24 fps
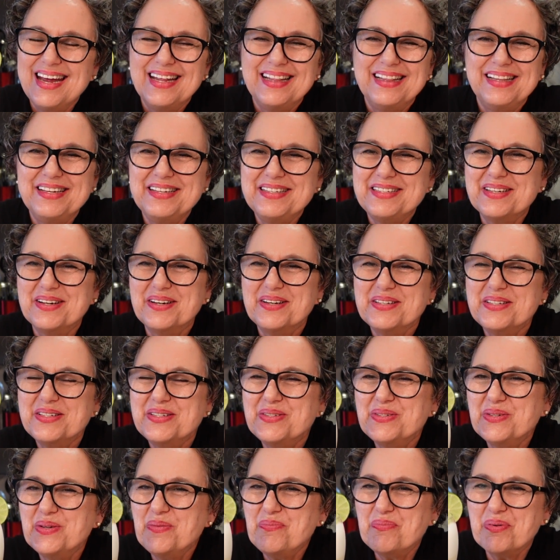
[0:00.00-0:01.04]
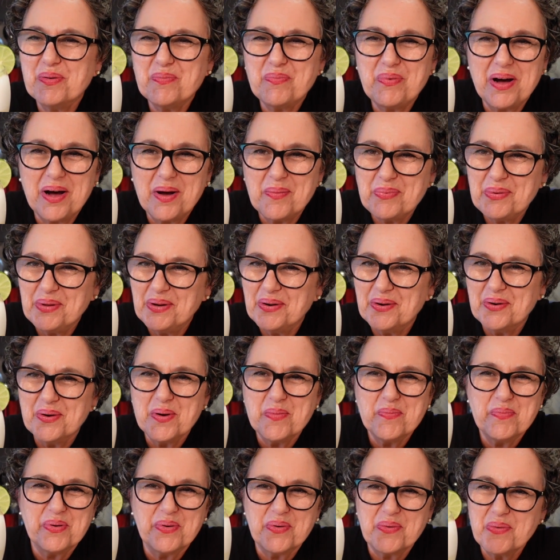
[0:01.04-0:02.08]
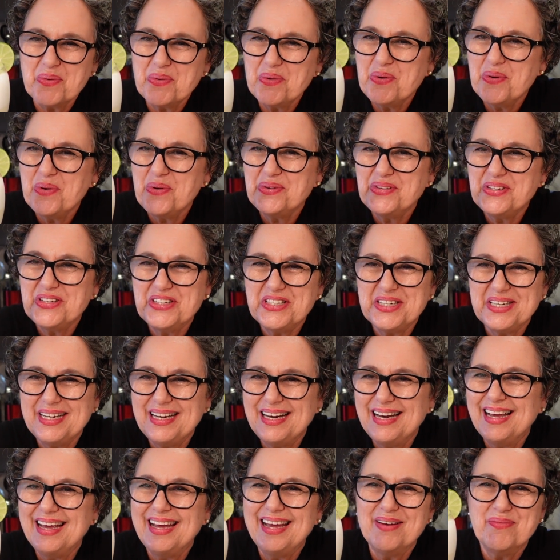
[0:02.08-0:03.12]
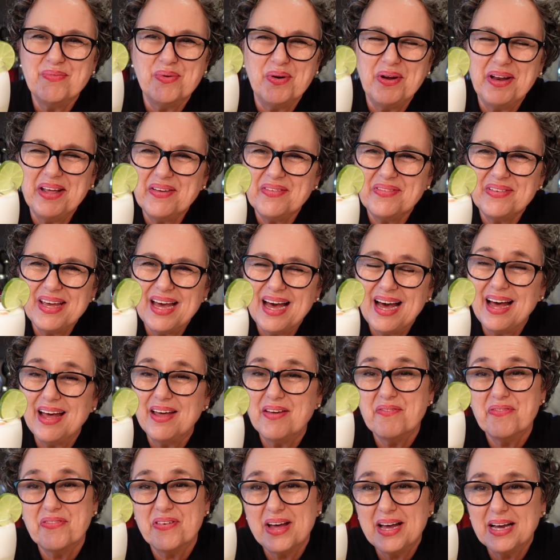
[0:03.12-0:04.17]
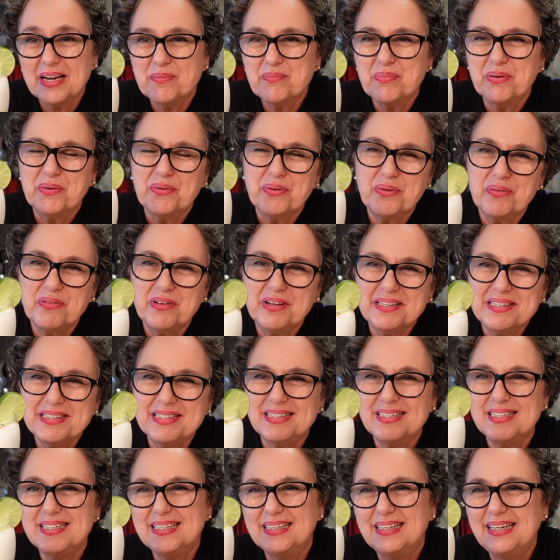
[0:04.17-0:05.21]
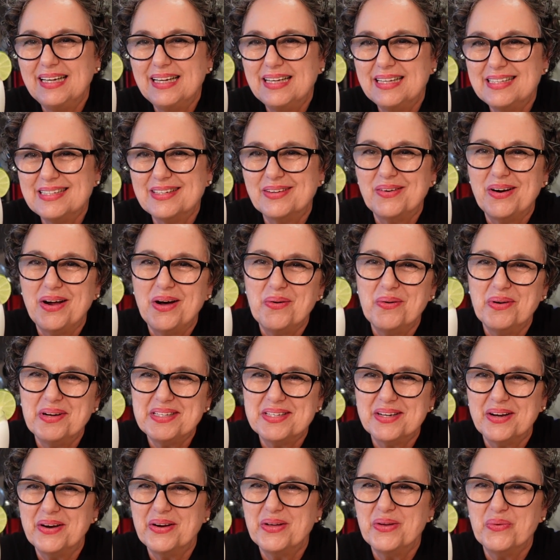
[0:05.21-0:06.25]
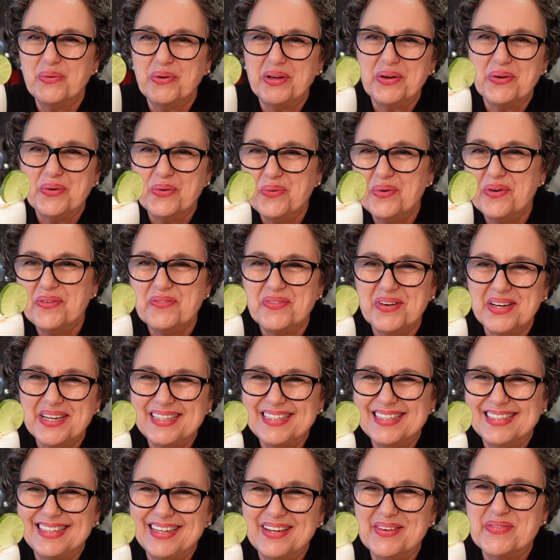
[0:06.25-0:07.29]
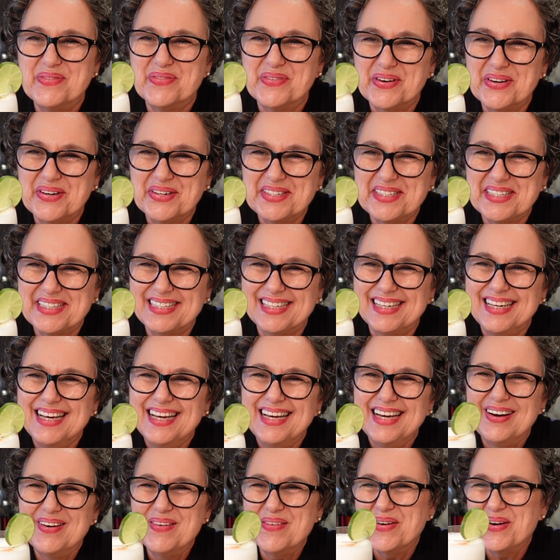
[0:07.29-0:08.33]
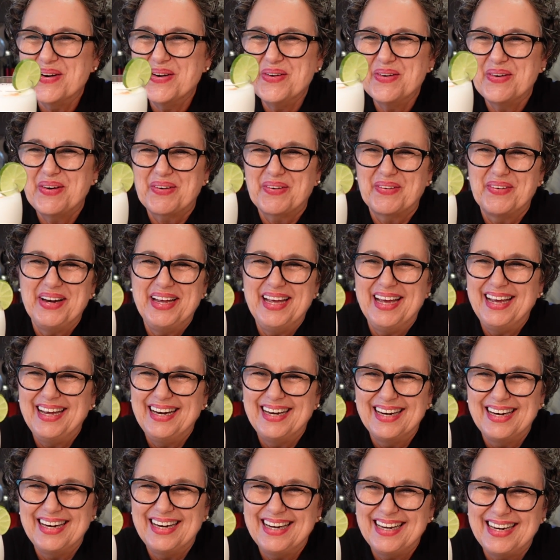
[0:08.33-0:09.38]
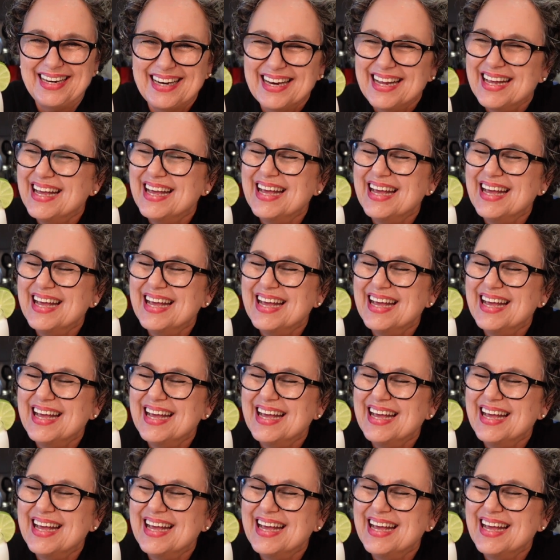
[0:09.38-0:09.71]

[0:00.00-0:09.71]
These are super popular in Peru, Chile, Bolivia. In fact, Peruvians and Chileans are always arguing who invented it first or who created it.